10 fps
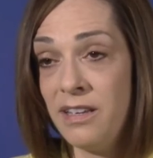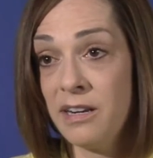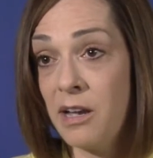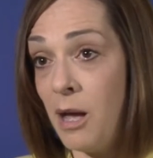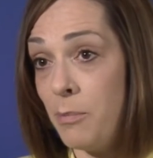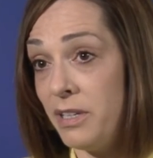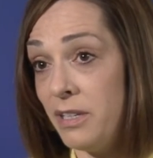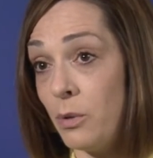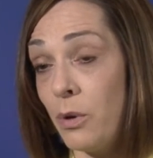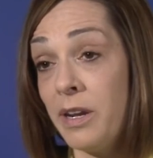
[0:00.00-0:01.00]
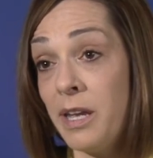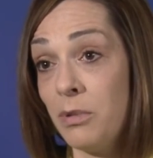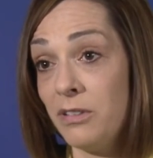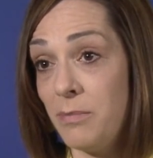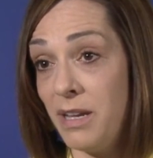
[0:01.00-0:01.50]
incompetent or
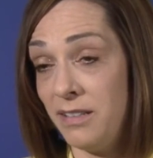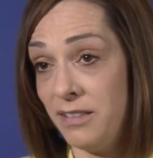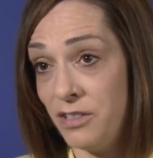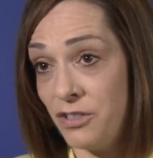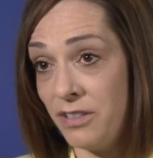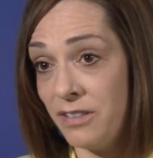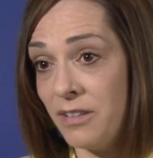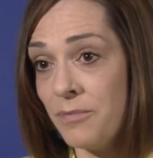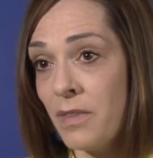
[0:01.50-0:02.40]
unable to make decisions.